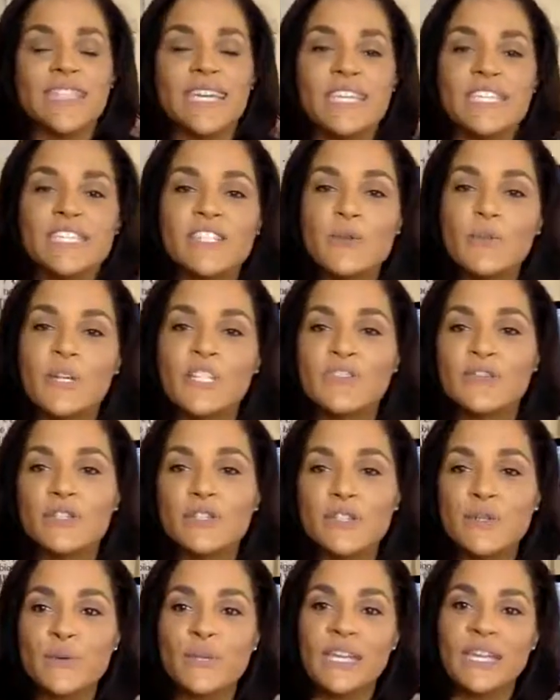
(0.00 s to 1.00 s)
Thanks so much
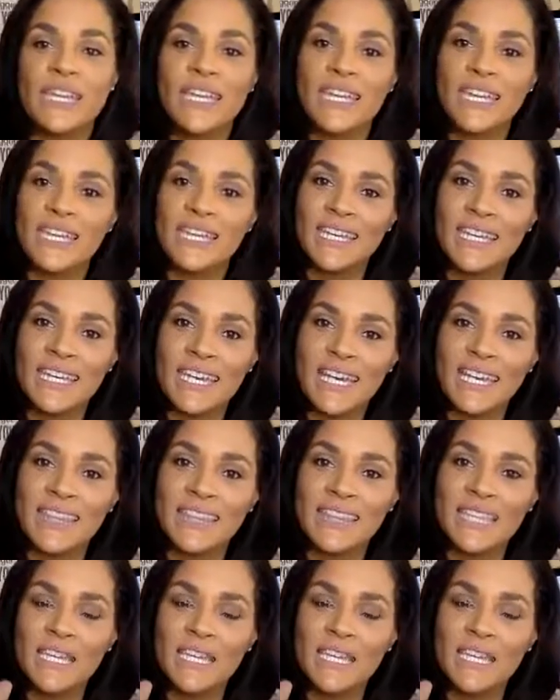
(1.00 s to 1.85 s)
for tuning in. And I